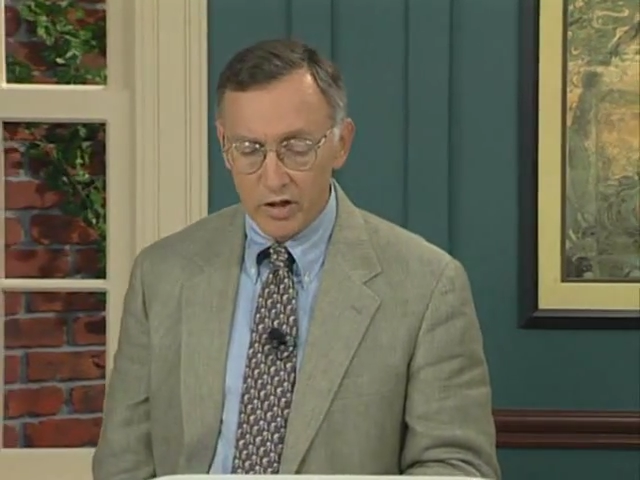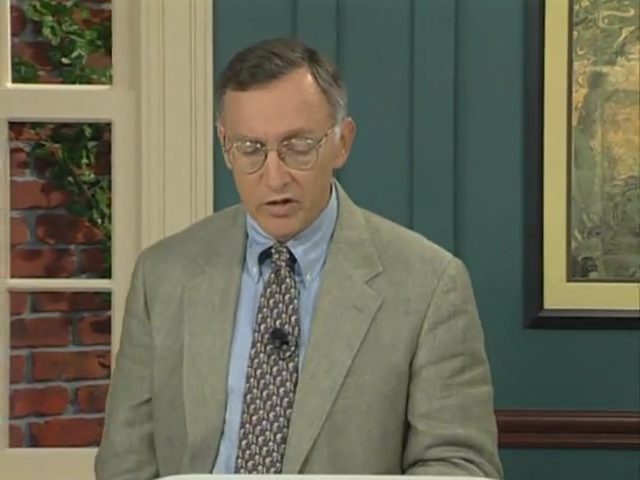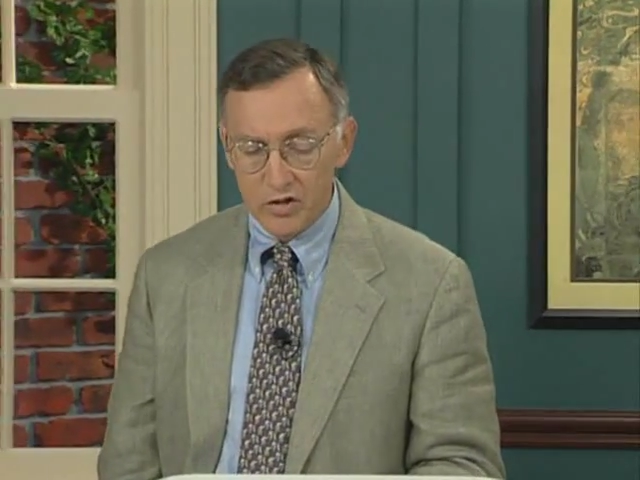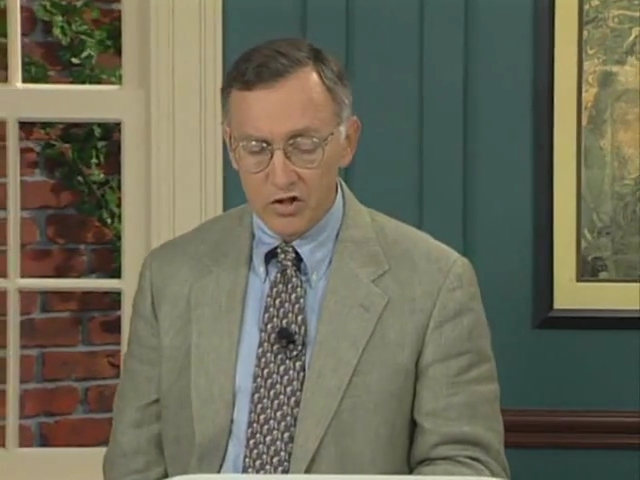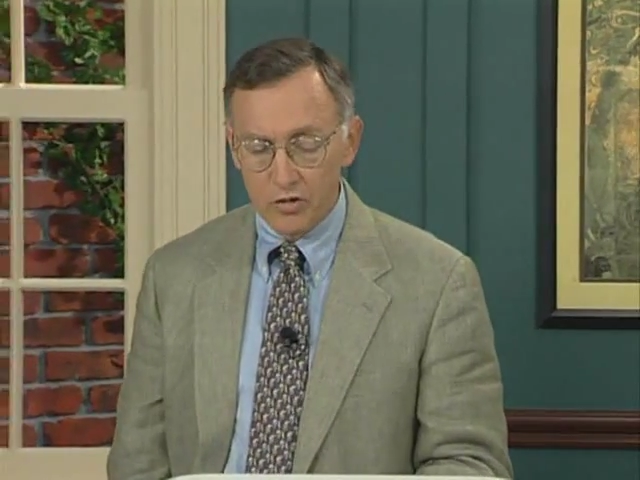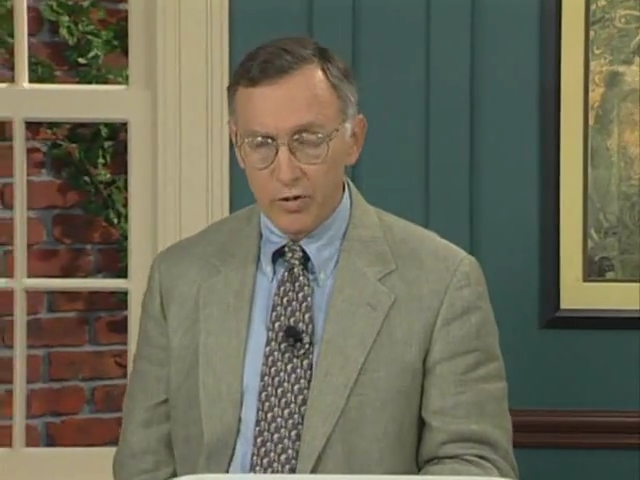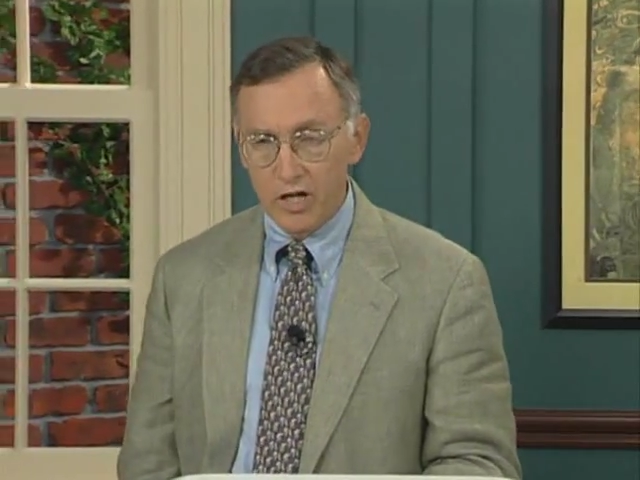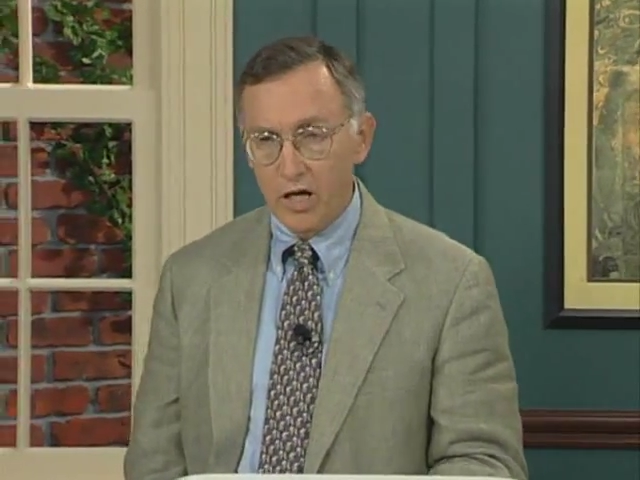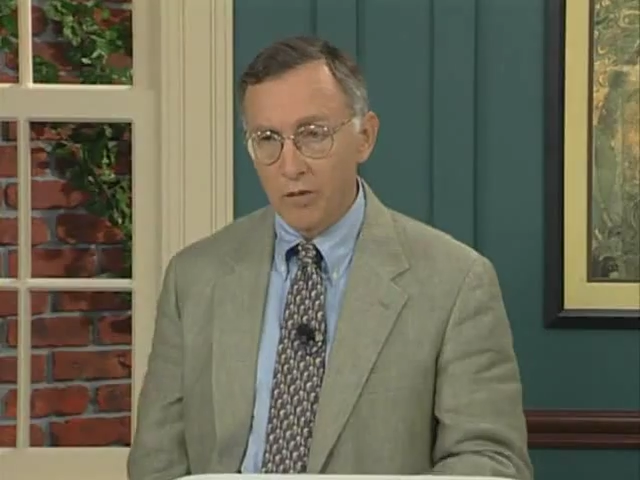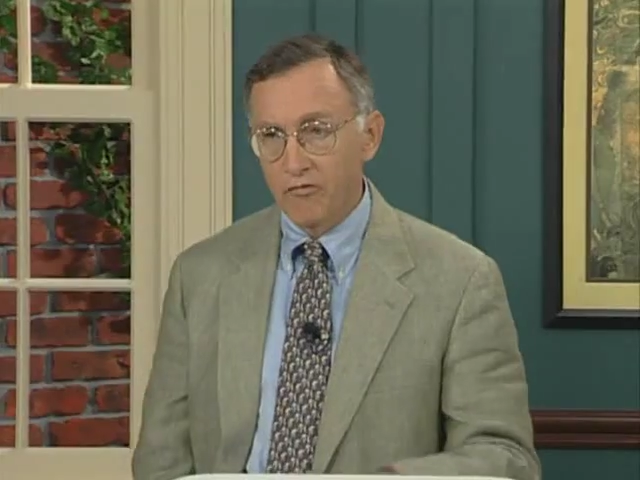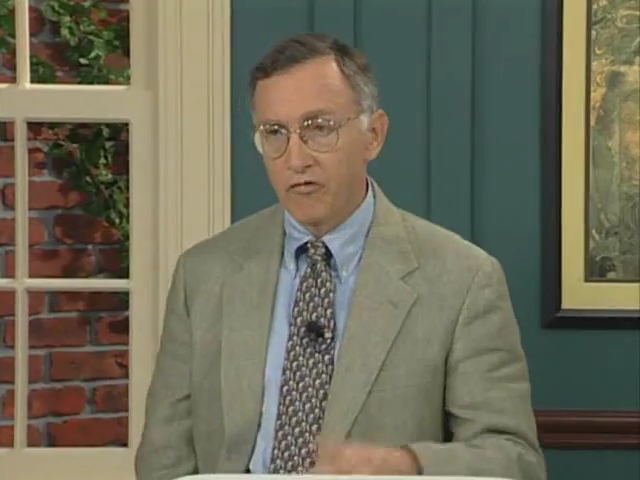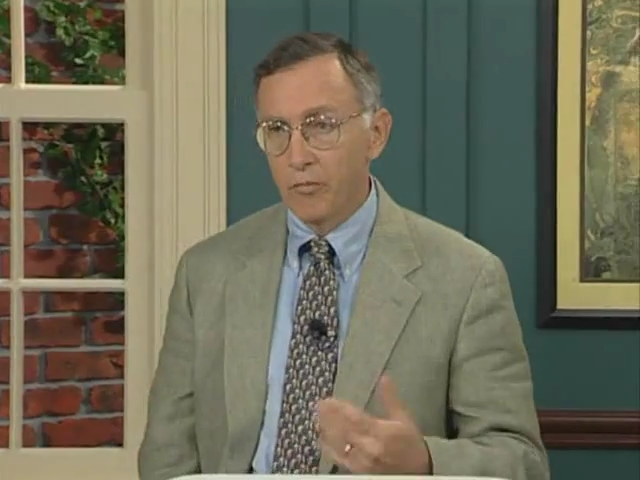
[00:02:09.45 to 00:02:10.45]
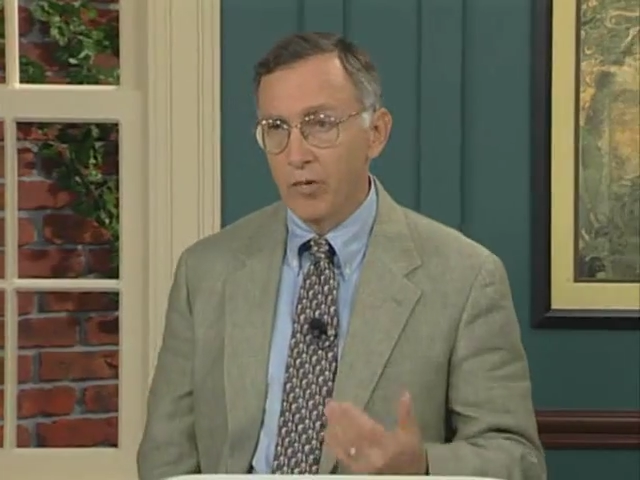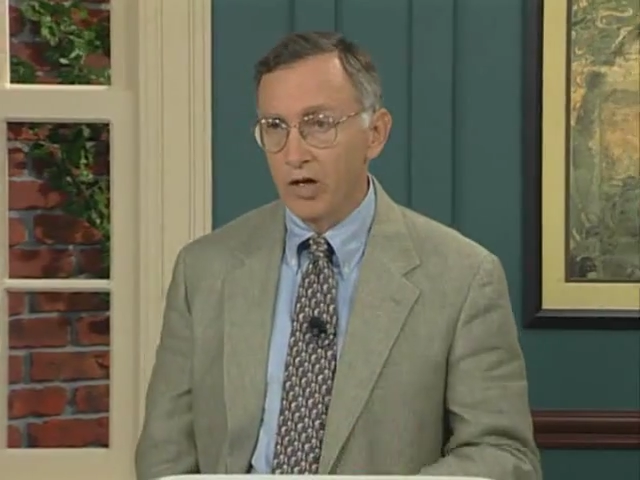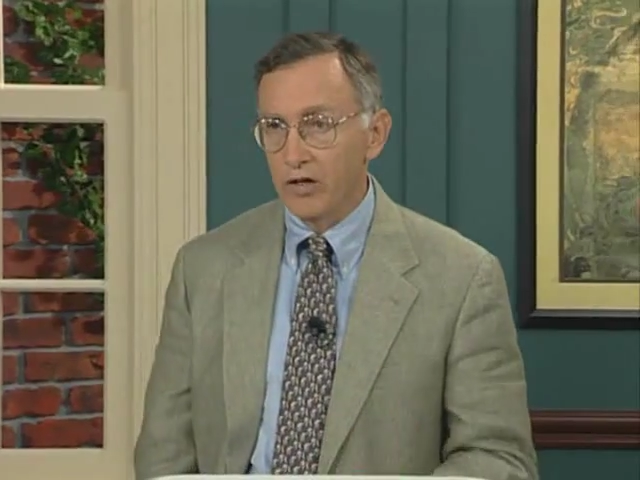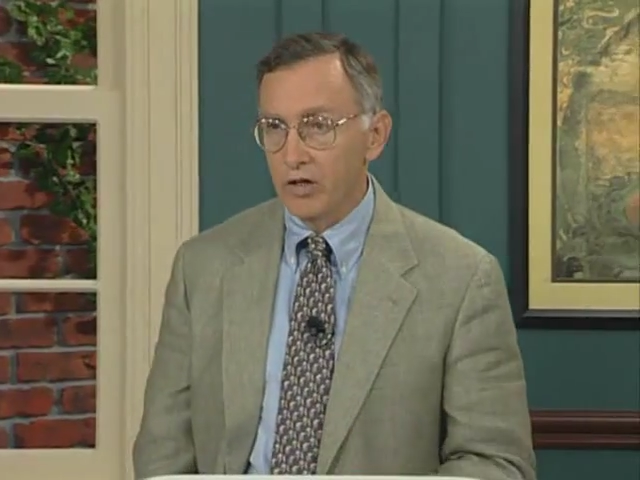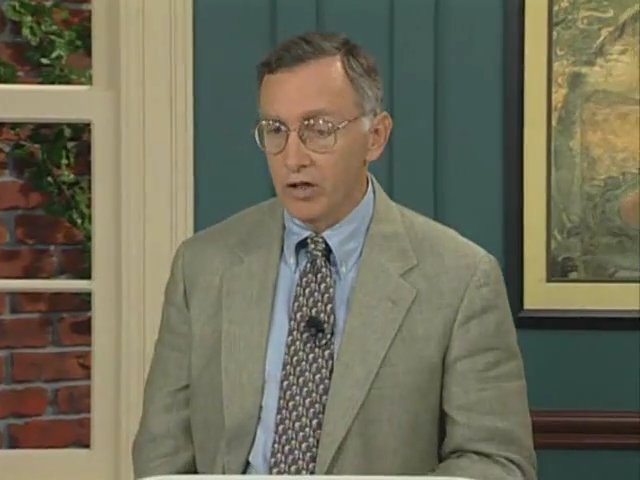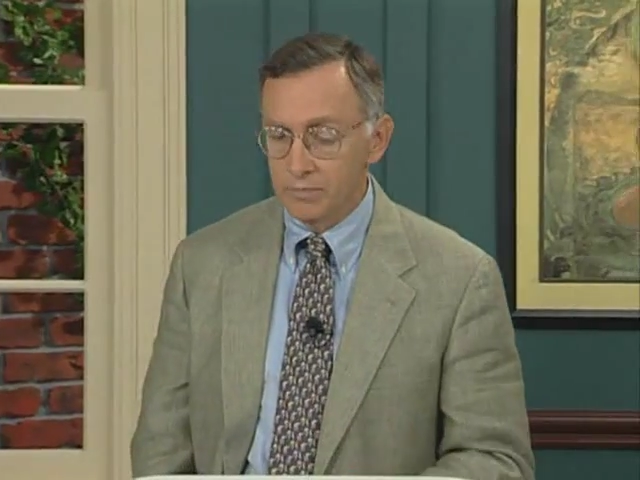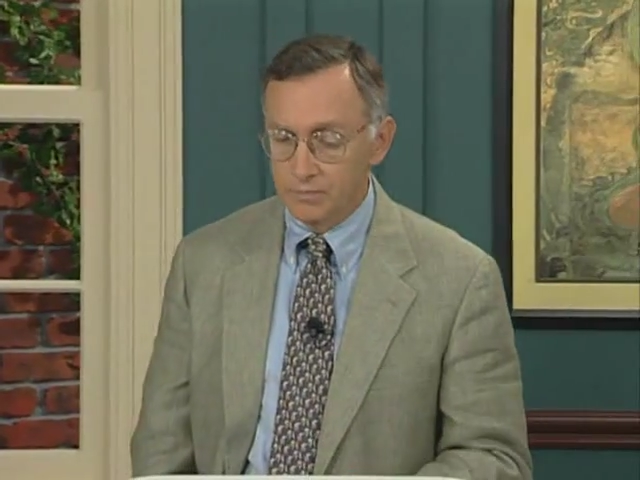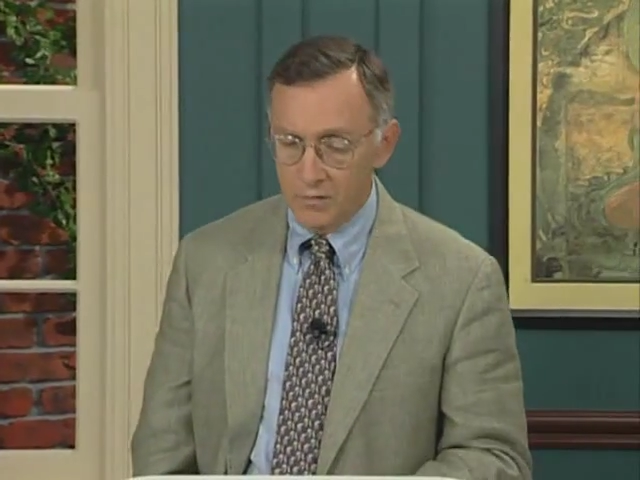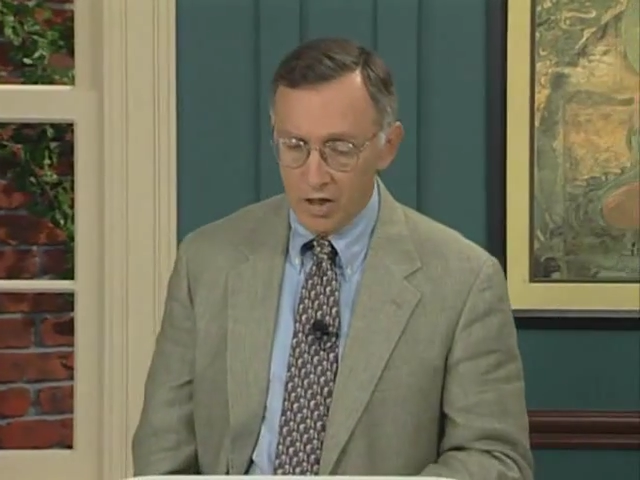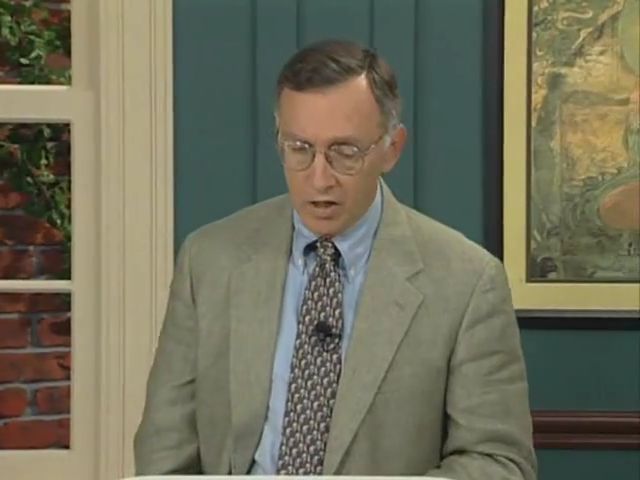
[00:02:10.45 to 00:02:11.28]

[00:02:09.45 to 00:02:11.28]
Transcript: is to become familiar